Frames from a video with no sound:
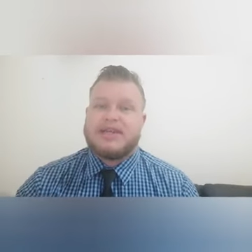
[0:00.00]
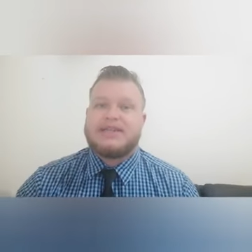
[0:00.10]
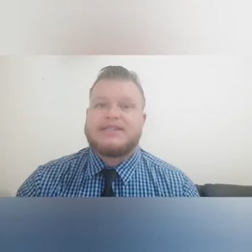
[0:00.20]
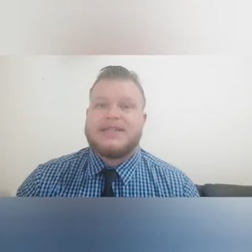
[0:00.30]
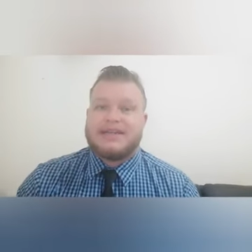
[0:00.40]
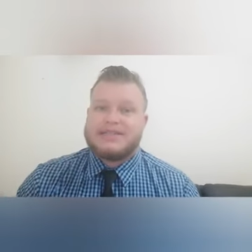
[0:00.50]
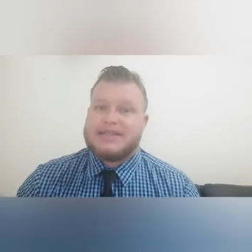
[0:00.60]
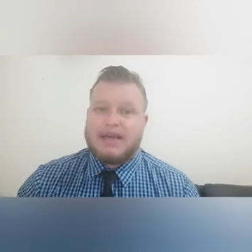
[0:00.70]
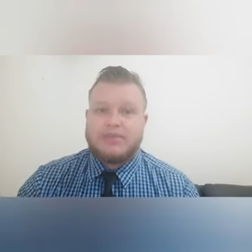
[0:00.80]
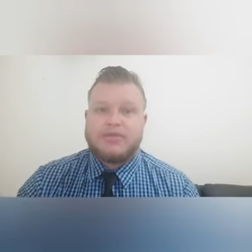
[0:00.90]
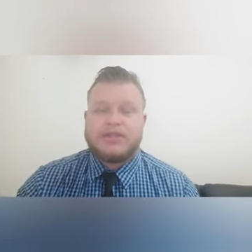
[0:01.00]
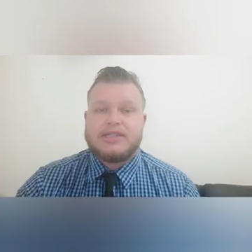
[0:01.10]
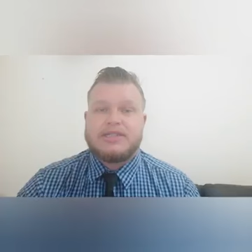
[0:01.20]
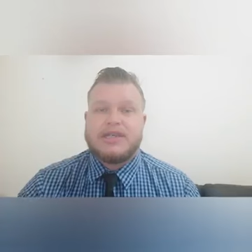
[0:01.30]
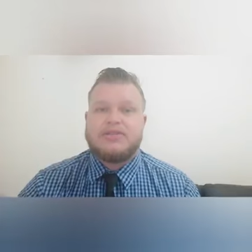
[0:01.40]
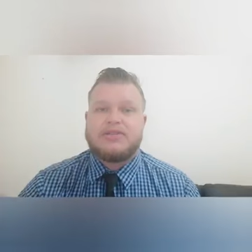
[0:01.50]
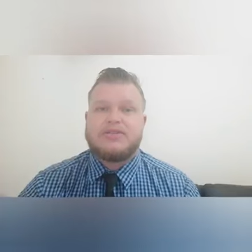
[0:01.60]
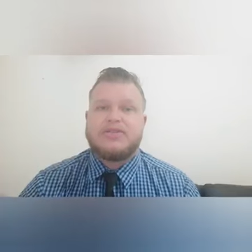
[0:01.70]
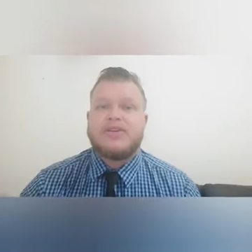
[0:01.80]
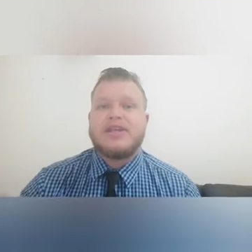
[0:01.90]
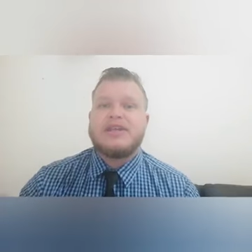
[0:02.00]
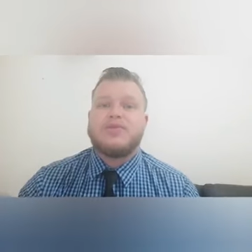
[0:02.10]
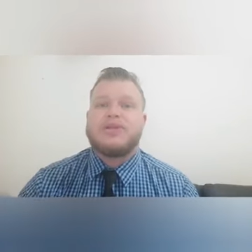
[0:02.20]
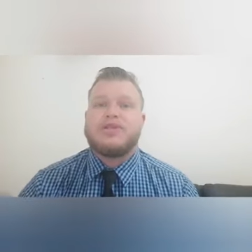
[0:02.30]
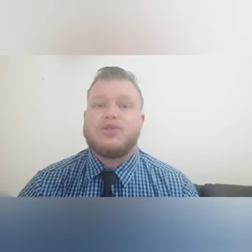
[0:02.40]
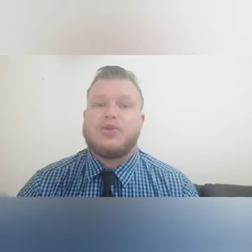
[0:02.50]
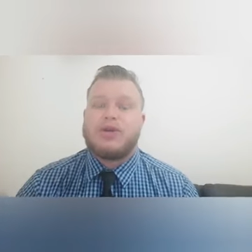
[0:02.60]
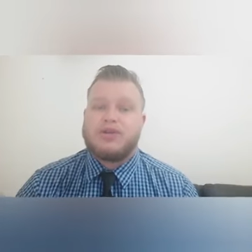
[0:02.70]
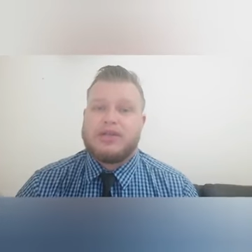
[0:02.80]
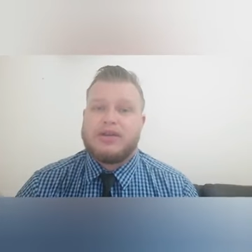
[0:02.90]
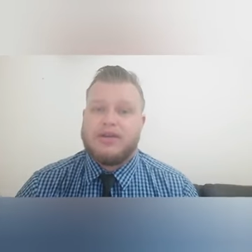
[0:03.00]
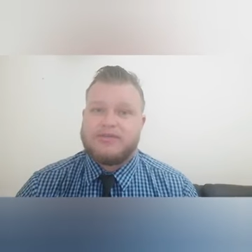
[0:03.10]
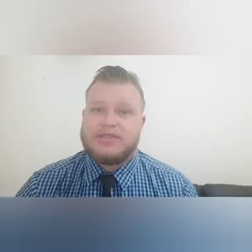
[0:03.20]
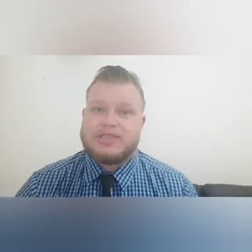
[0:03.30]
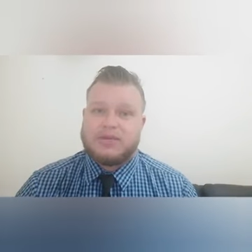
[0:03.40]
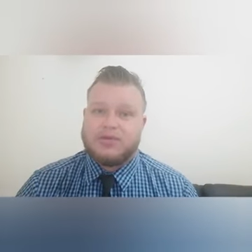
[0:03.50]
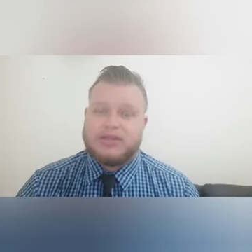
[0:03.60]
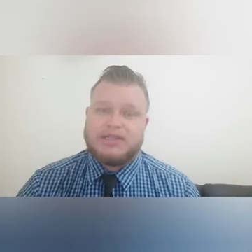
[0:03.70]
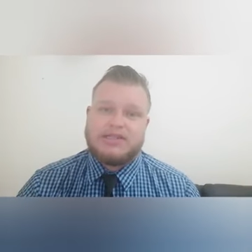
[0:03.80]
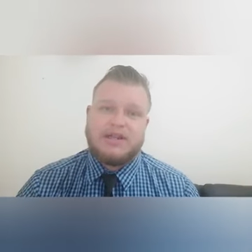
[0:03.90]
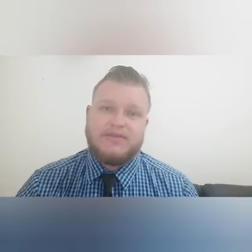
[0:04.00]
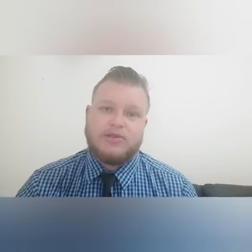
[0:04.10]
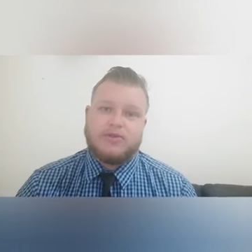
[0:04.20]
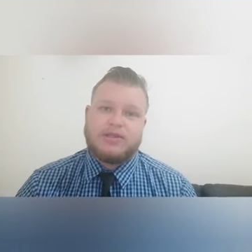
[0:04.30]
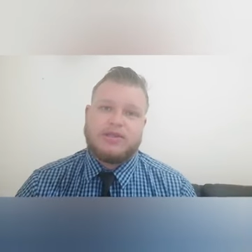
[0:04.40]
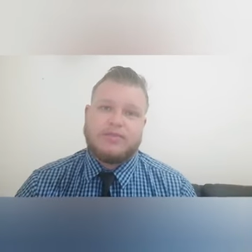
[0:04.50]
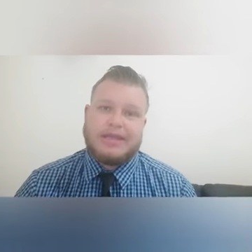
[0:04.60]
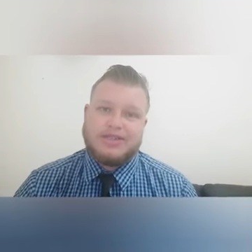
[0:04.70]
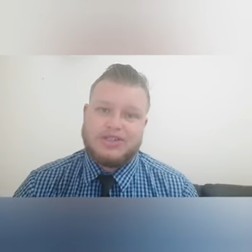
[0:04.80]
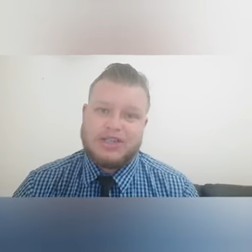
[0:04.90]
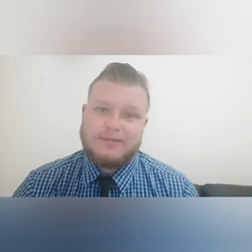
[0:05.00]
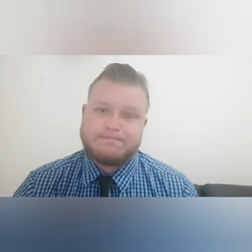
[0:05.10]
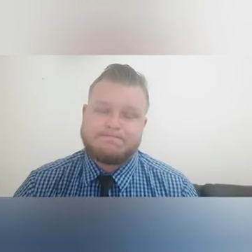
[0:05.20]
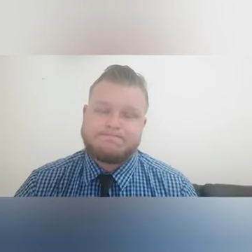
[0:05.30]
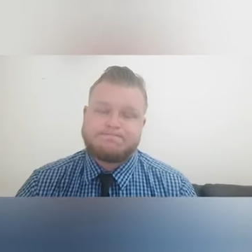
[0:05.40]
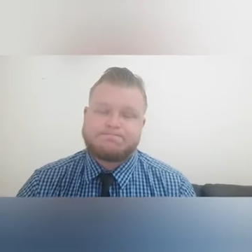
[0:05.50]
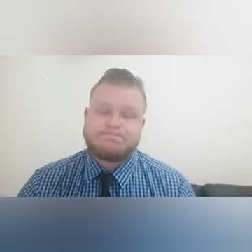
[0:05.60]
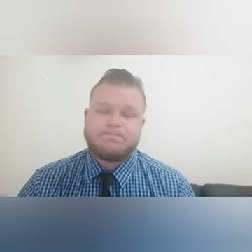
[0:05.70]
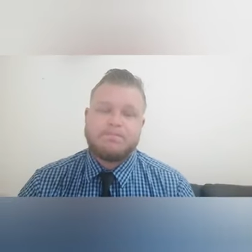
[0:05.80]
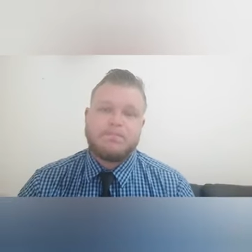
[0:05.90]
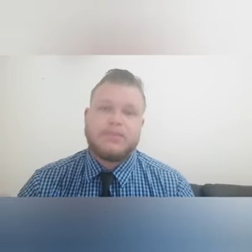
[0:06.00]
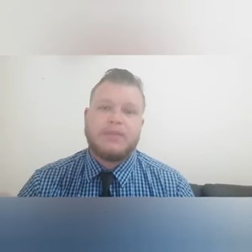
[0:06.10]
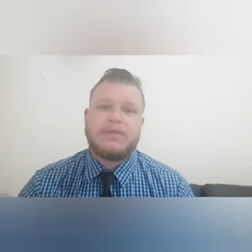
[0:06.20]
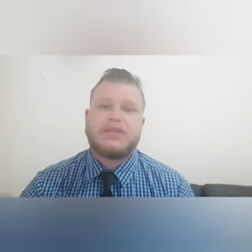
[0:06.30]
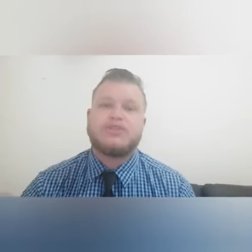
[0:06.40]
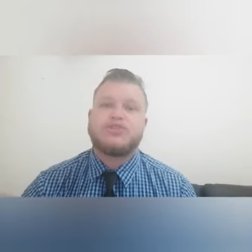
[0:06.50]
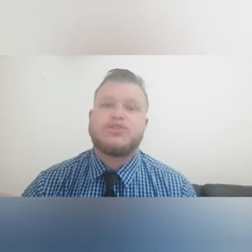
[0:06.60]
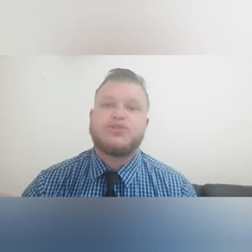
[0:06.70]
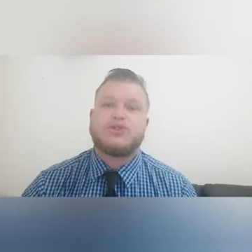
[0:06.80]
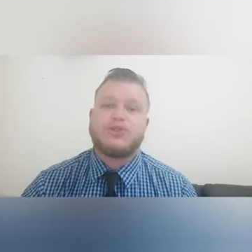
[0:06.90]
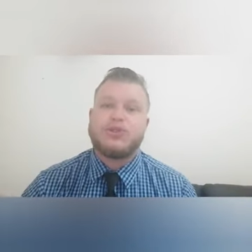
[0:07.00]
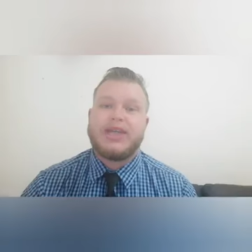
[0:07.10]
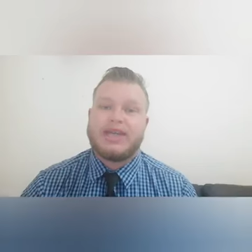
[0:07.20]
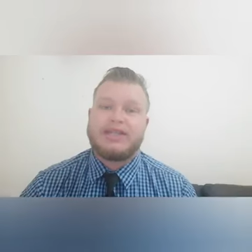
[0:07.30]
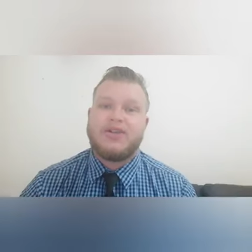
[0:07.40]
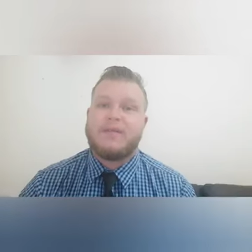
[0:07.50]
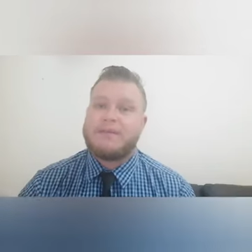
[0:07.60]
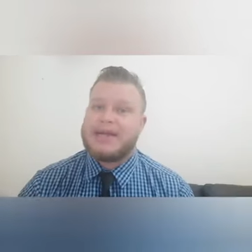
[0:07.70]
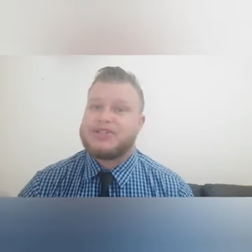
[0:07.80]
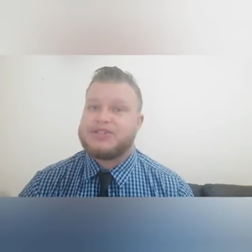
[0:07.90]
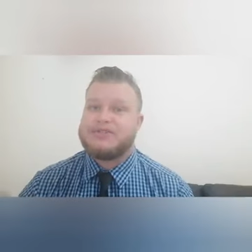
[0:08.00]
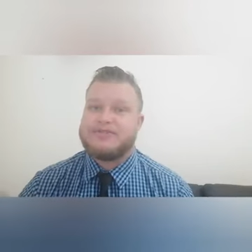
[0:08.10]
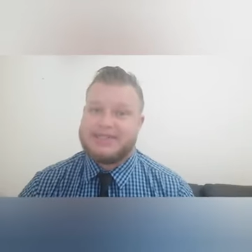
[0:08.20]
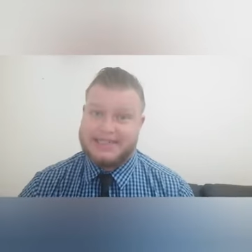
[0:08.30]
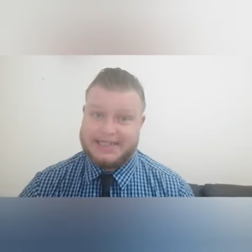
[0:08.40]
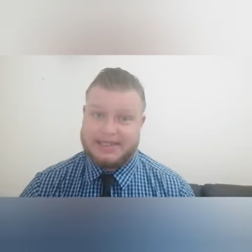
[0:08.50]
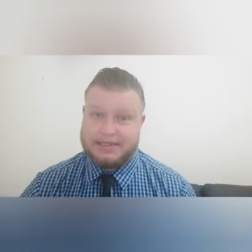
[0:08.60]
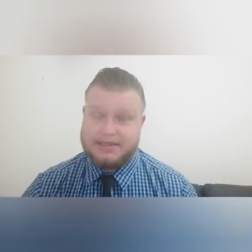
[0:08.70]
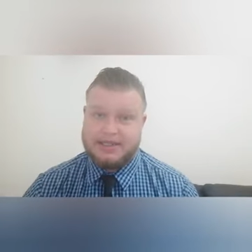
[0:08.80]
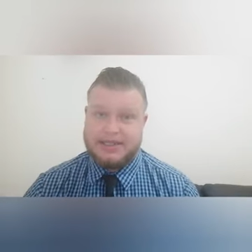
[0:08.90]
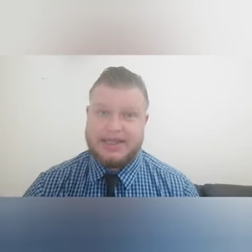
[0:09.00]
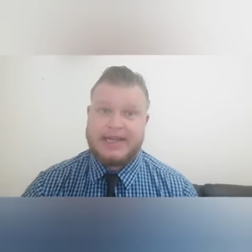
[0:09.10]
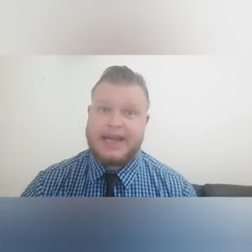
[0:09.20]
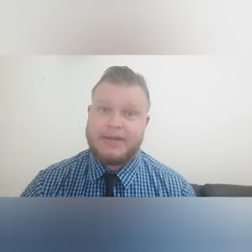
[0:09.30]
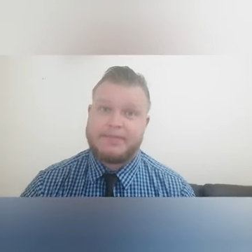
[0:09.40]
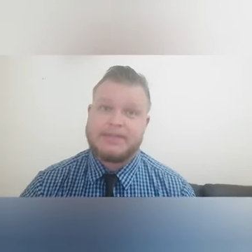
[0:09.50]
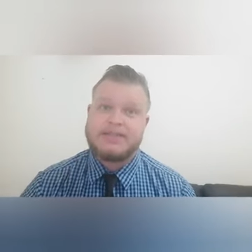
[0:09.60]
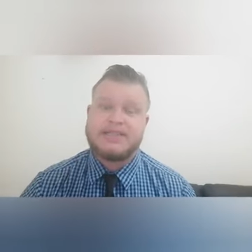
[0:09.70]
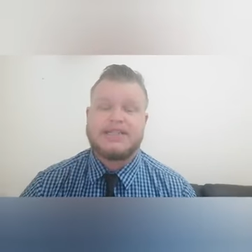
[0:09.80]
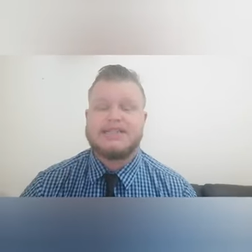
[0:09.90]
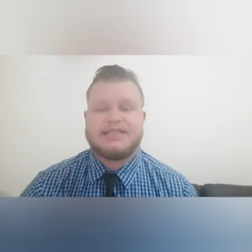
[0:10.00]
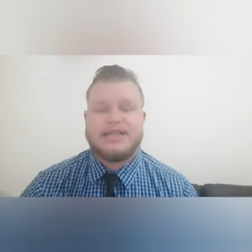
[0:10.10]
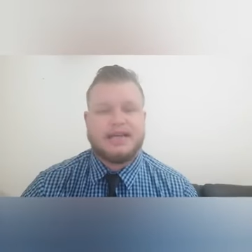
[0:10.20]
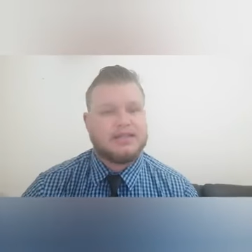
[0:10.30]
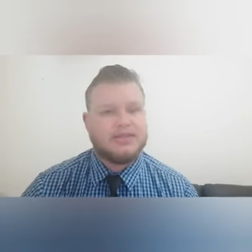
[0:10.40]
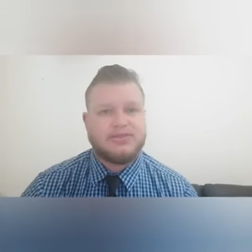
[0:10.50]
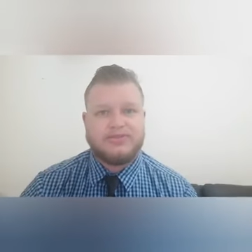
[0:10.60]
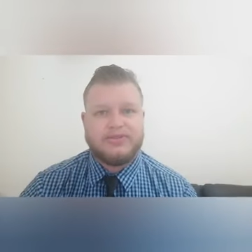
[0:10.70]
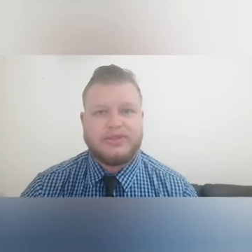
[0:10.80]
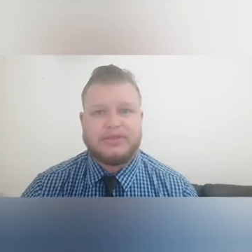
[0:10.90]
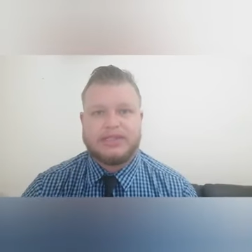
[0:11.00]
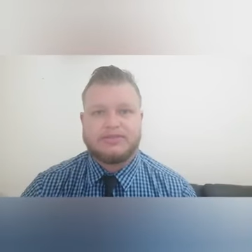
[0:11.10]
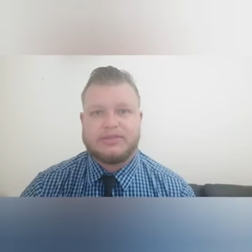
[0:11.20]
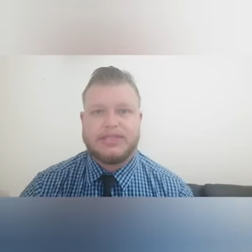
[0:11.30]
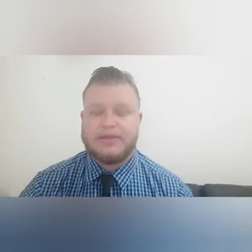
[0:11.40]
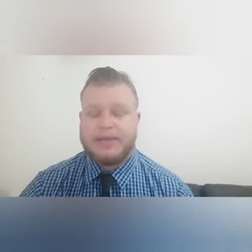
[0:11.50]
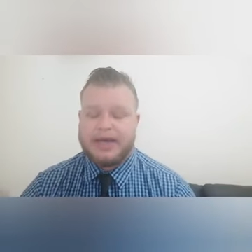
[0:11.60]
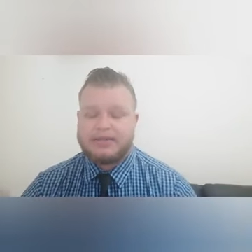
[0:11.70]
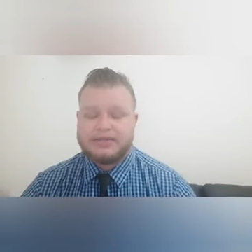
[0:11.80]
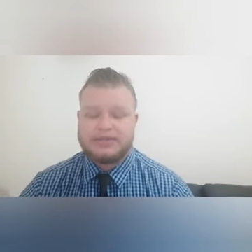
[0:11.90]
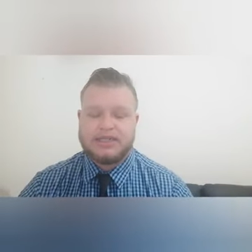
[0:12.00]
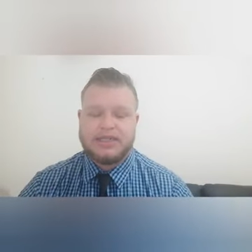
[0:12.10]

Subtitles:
it does come with the territory when you are looking after someone that's living with dementia, because you do get compassion fatigue. It happens and it's nothing to feel guilty about.